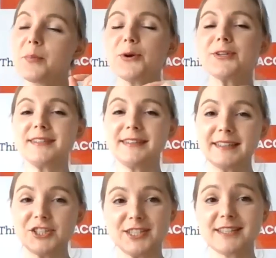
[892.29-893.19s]

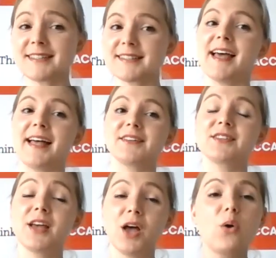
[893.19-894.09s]
percentage extent
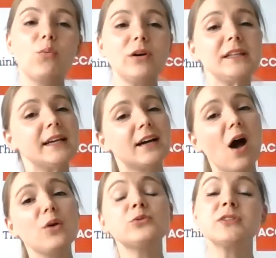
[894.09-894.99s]
will
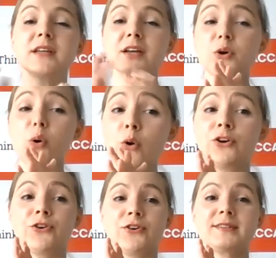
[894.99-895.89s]
accountants and
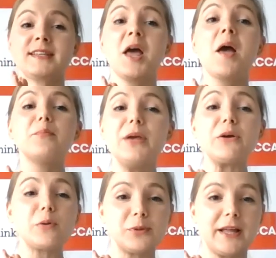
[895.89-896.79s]
auditors be
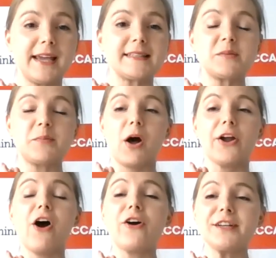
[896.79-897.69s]
replaced
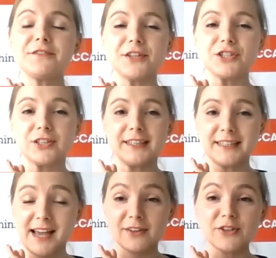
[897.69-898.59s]
by artificial
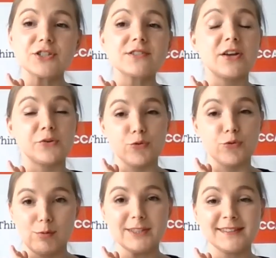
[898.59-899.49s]
intelligence and
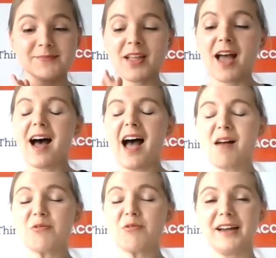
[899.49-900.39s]
robots?
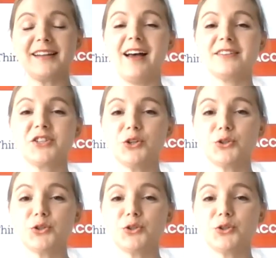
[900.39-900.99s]
I would kindly ask you